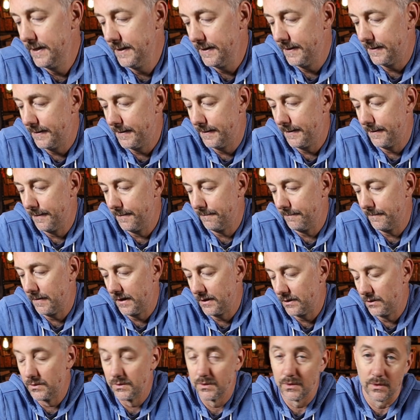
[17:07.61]
I
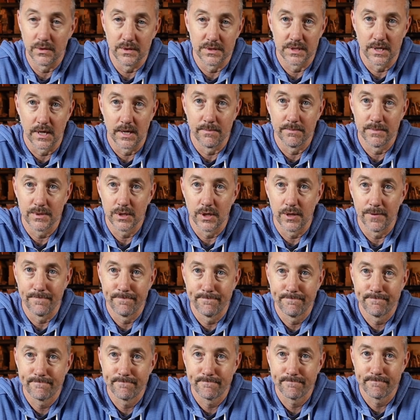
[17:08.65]
use it all the time, so
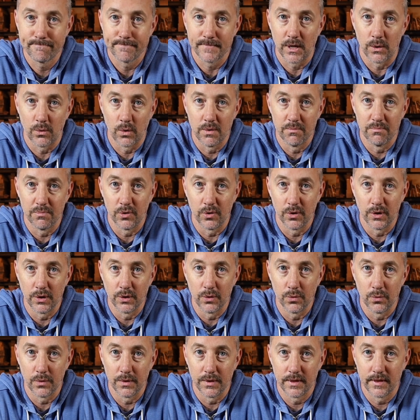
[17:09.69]
I won't bore
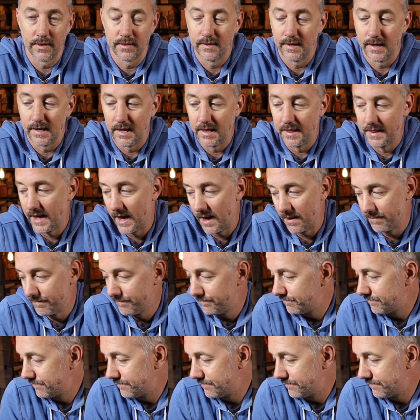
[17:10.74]
you with any of that.